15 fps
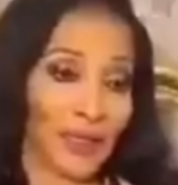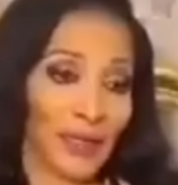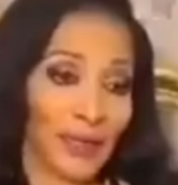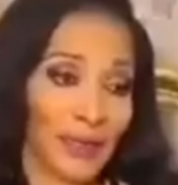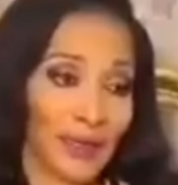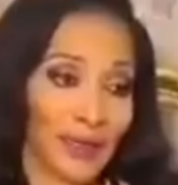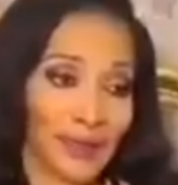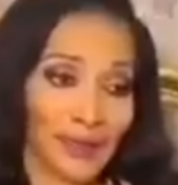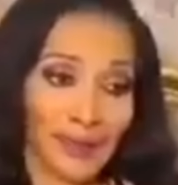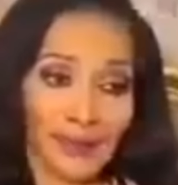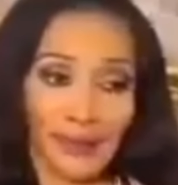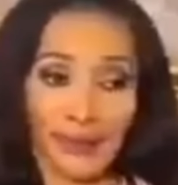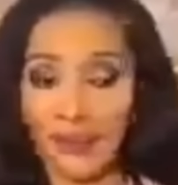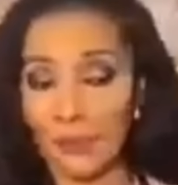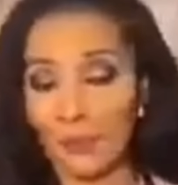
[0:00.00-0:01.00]
uh,
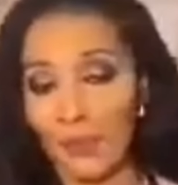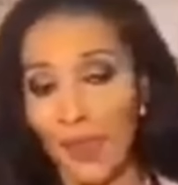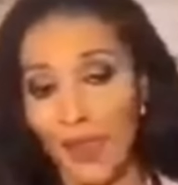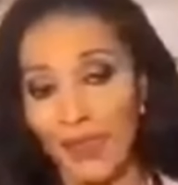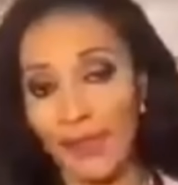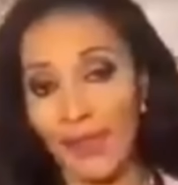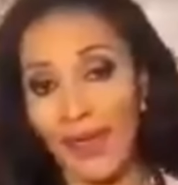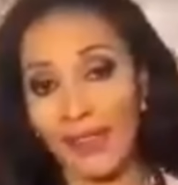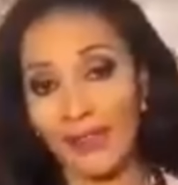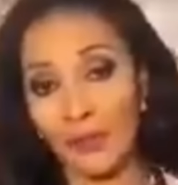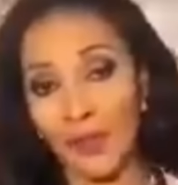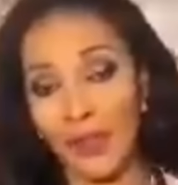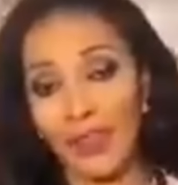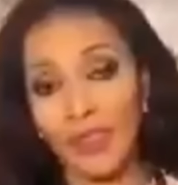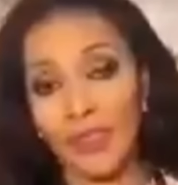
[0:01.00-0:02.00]
the, the speed
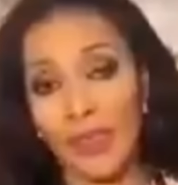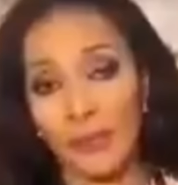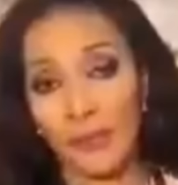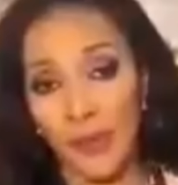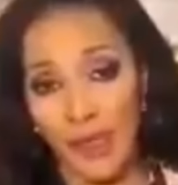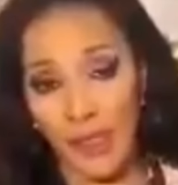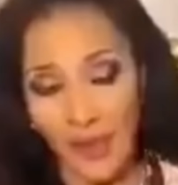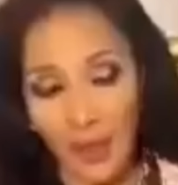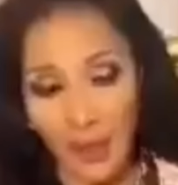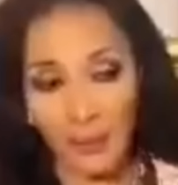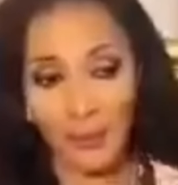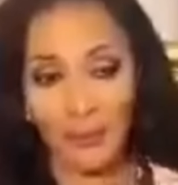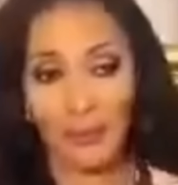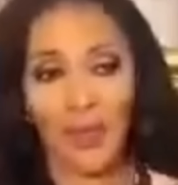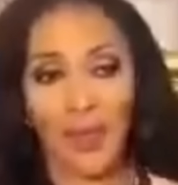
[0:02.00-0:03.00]
at which they
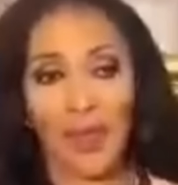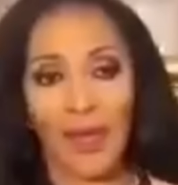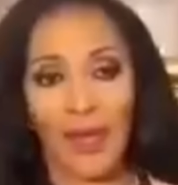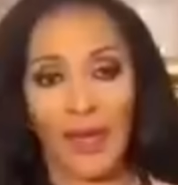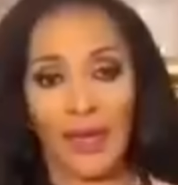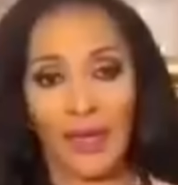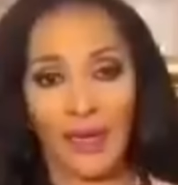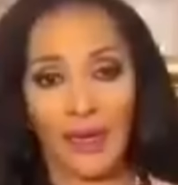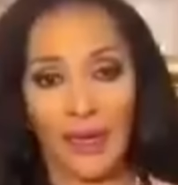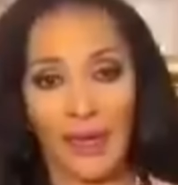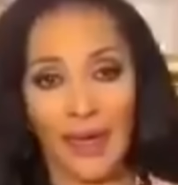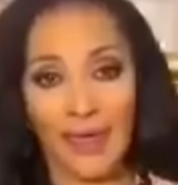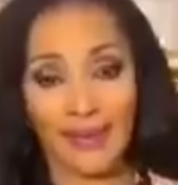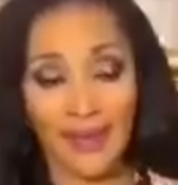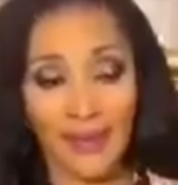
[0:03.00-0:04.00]
become
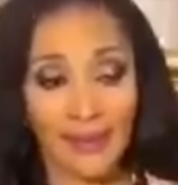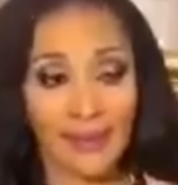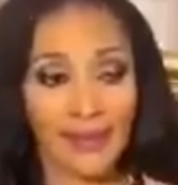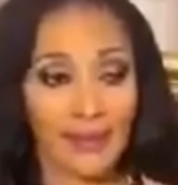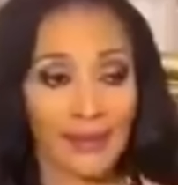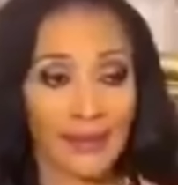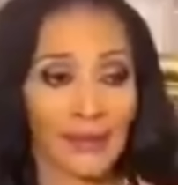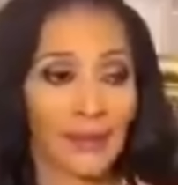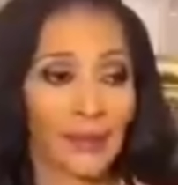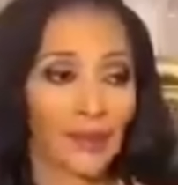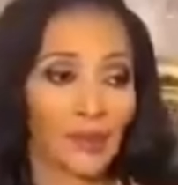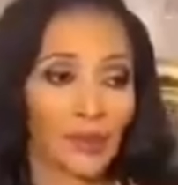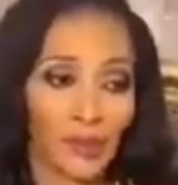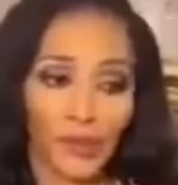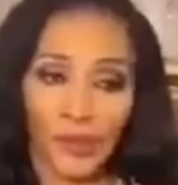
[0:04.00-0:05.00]
uh, addicted
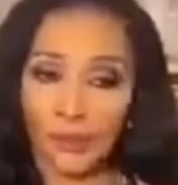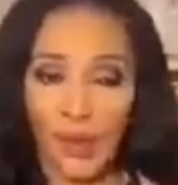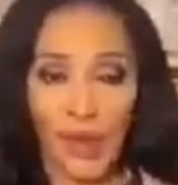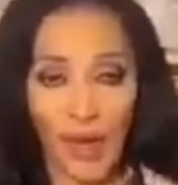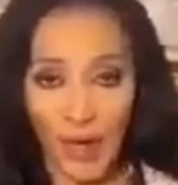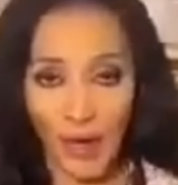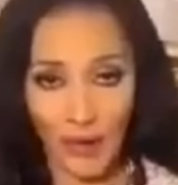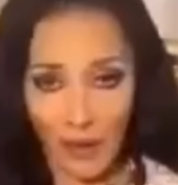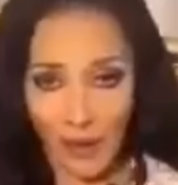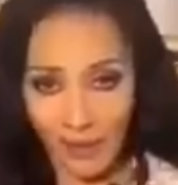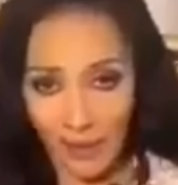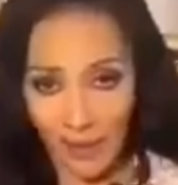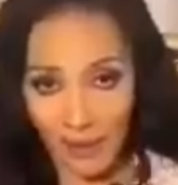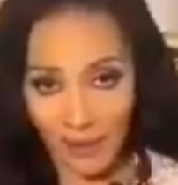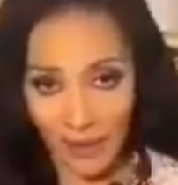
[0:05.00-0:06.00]
to the power
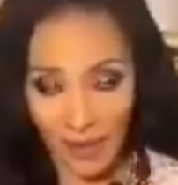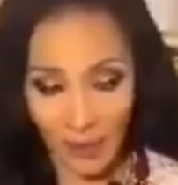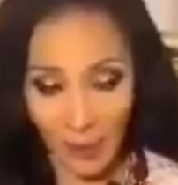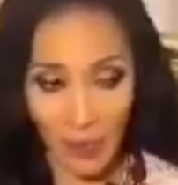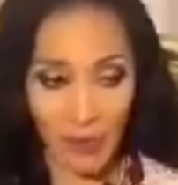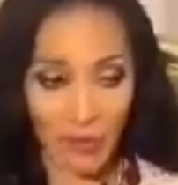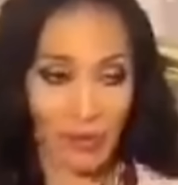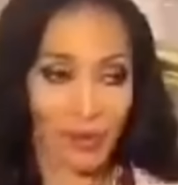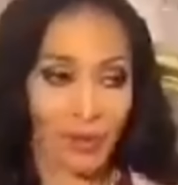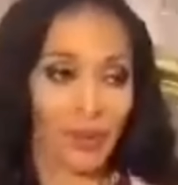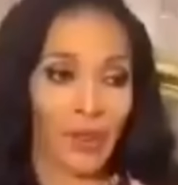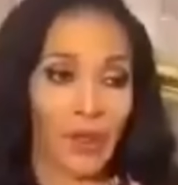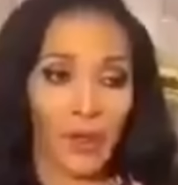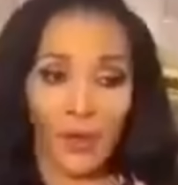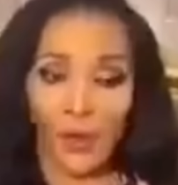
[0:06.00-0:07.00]
at their
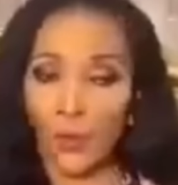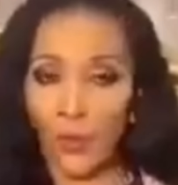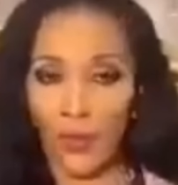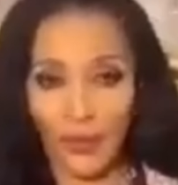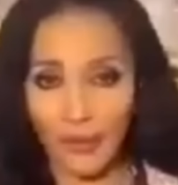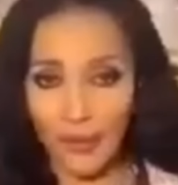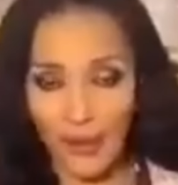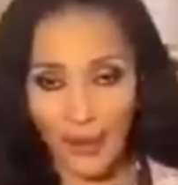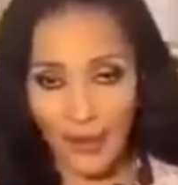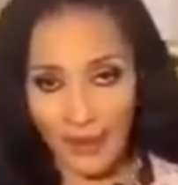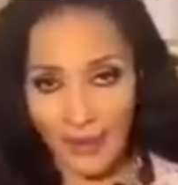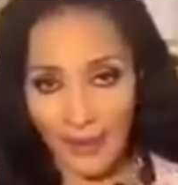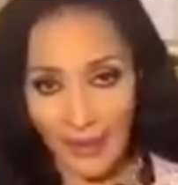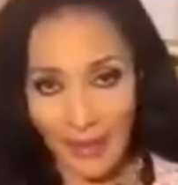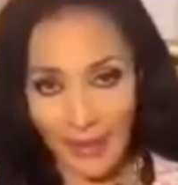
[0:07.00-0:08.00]
disposal wielding
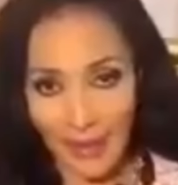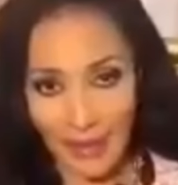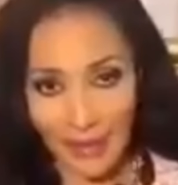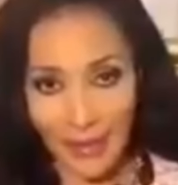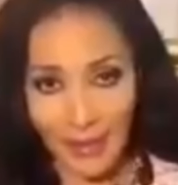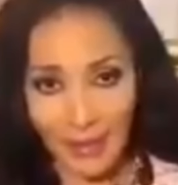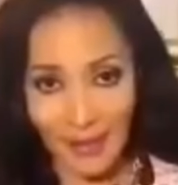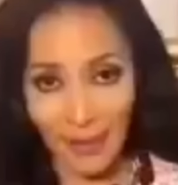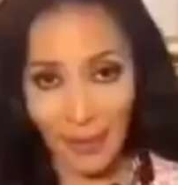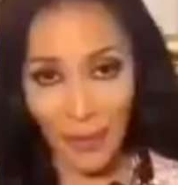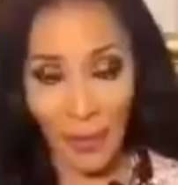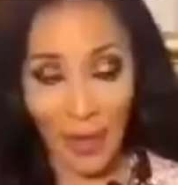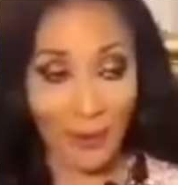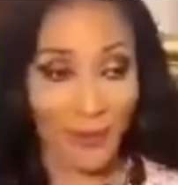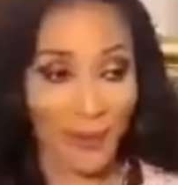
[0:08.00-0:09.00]
it like a
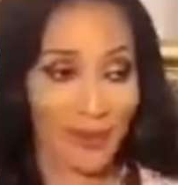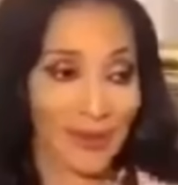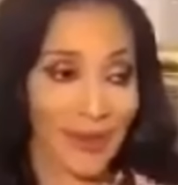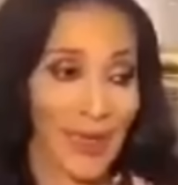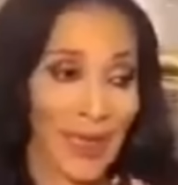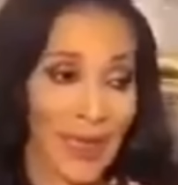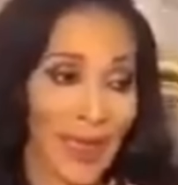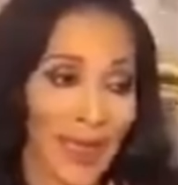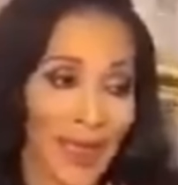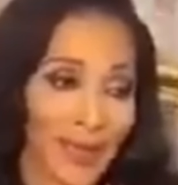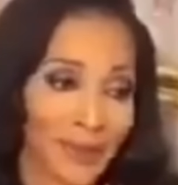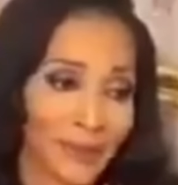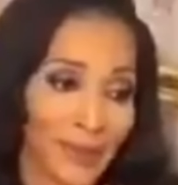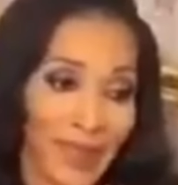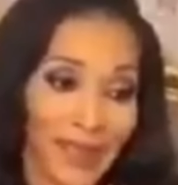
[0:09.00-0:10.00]
lethal weapon
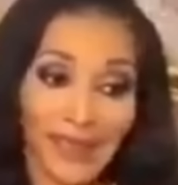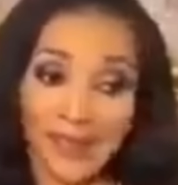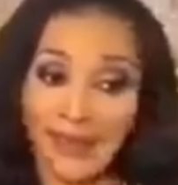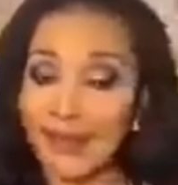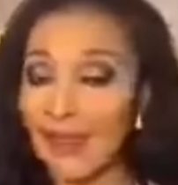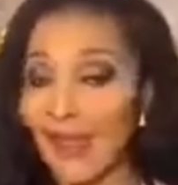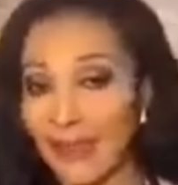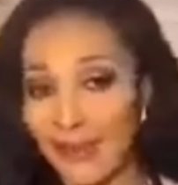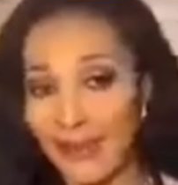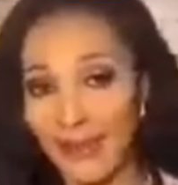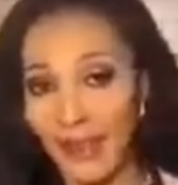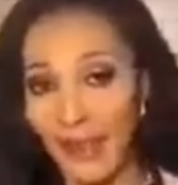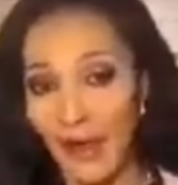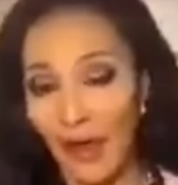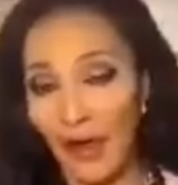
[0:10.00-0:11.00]
um, and
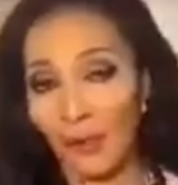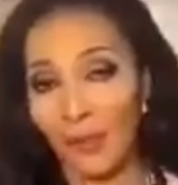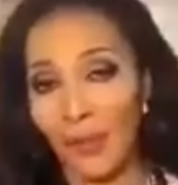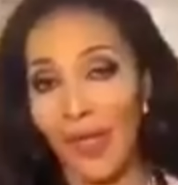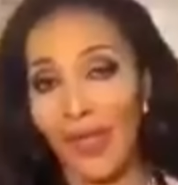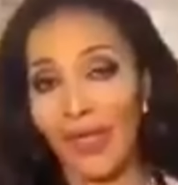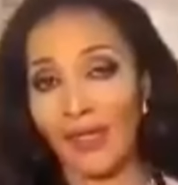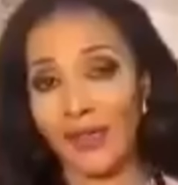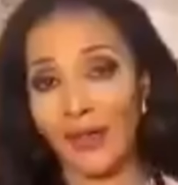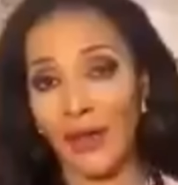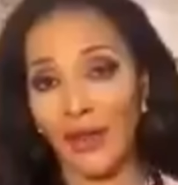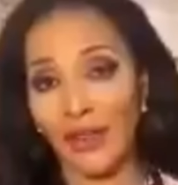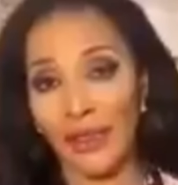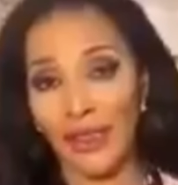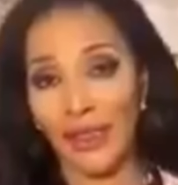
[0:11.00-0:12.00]
intent on
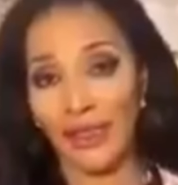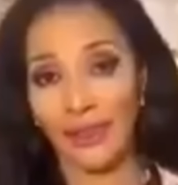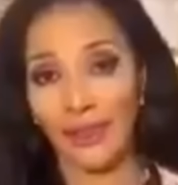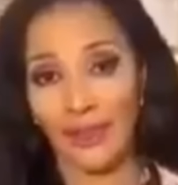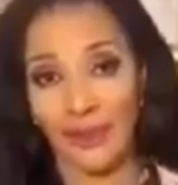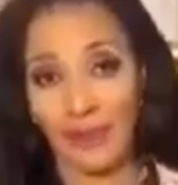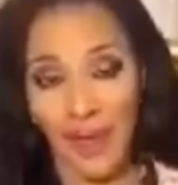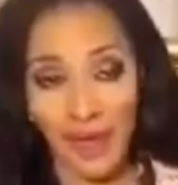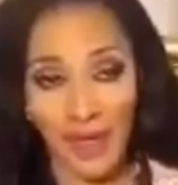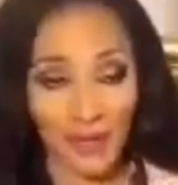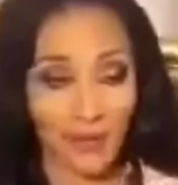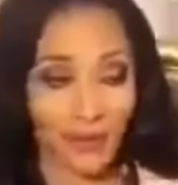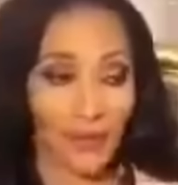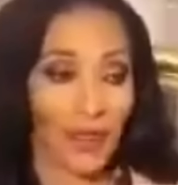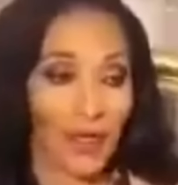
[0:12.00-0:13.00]
playing God in the
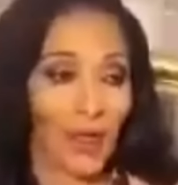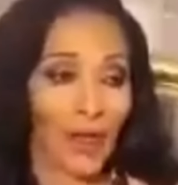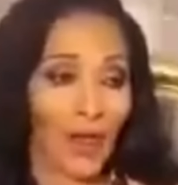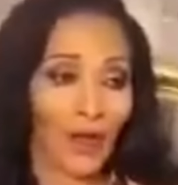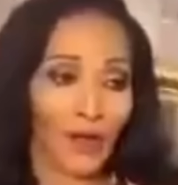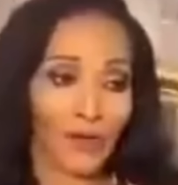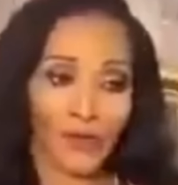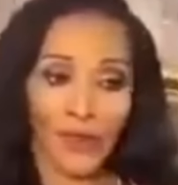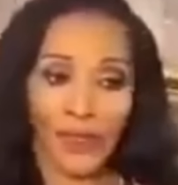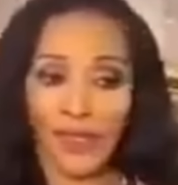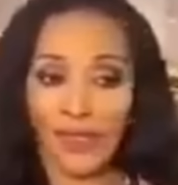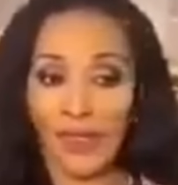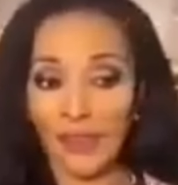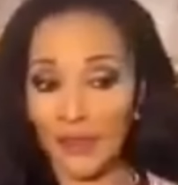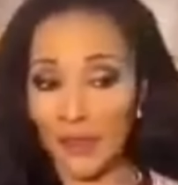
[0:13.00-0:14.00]
lives of
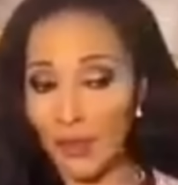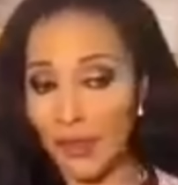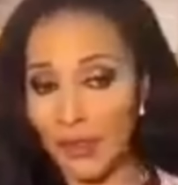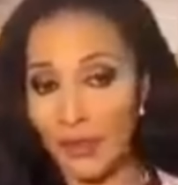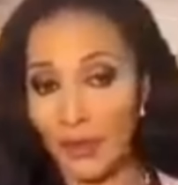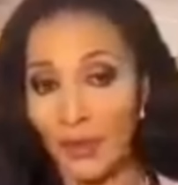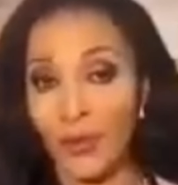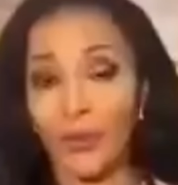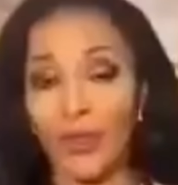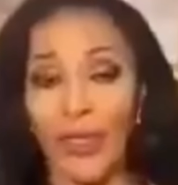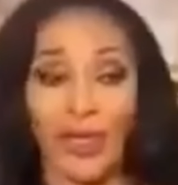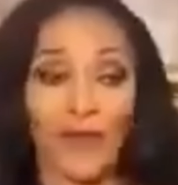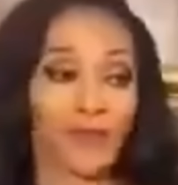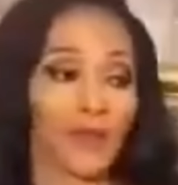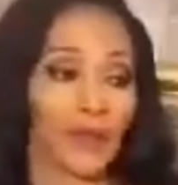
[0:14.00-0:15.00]
the electorate
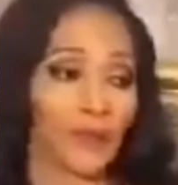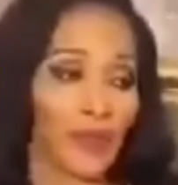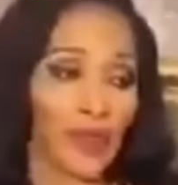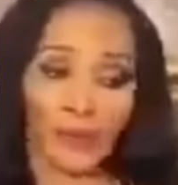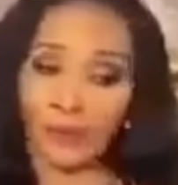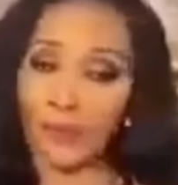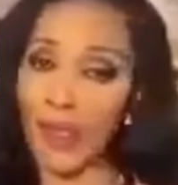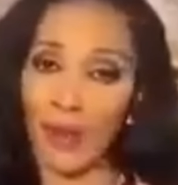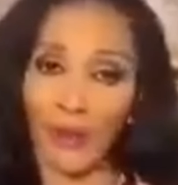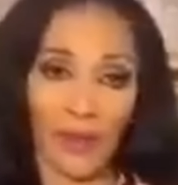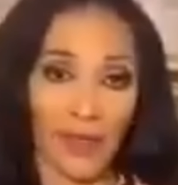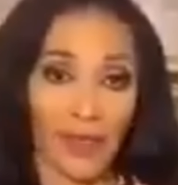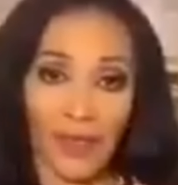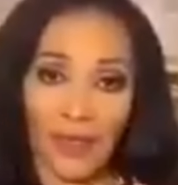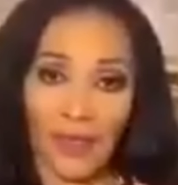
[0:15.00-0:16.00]
who gave them that
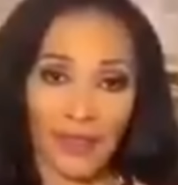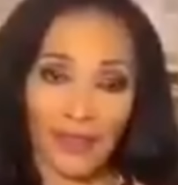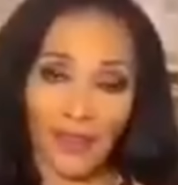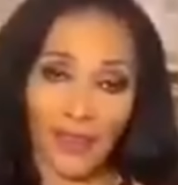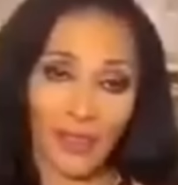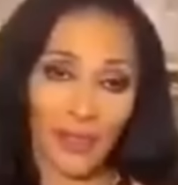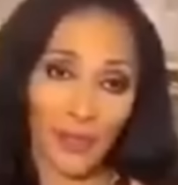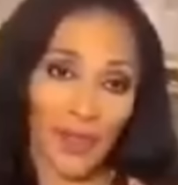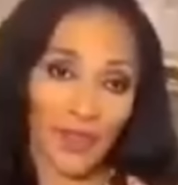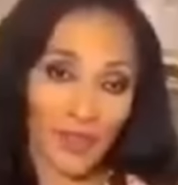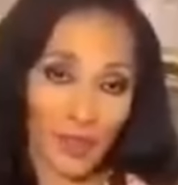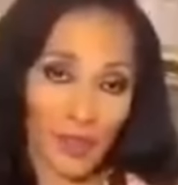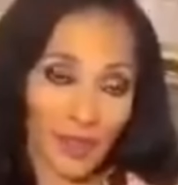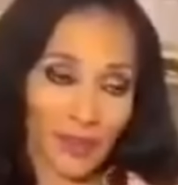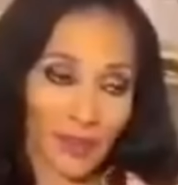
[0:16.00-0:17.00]
power is
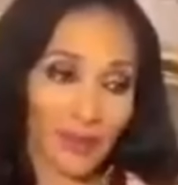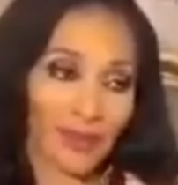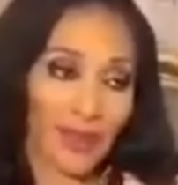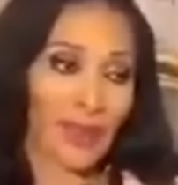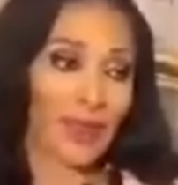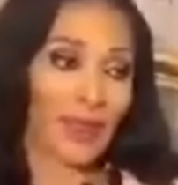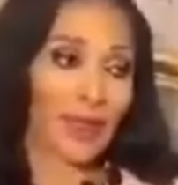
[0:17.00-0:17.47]
incredulous.